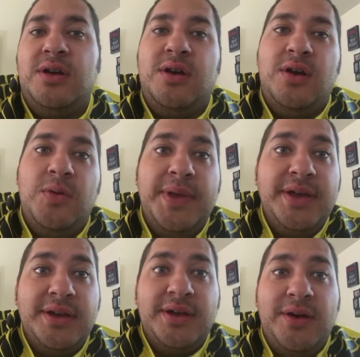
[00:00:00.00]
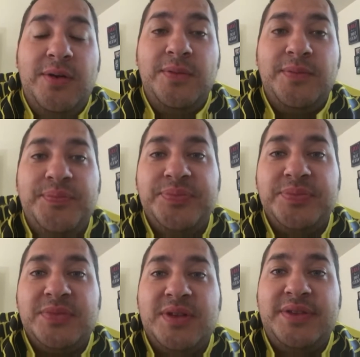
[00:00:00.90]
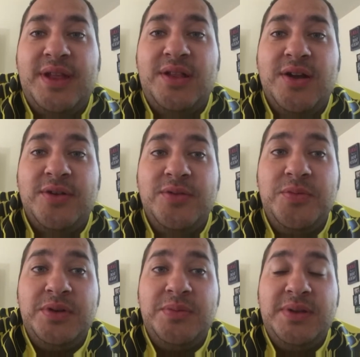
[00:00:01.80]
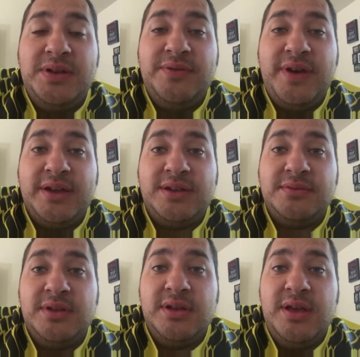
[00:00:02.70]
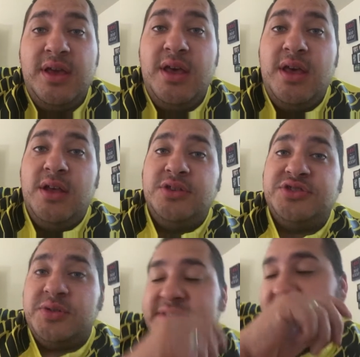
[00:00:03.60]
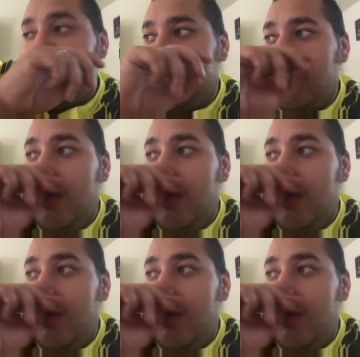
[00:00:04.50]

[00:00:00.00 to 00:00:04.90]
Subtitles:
a week ago, that locker room would have been divided. So it's like,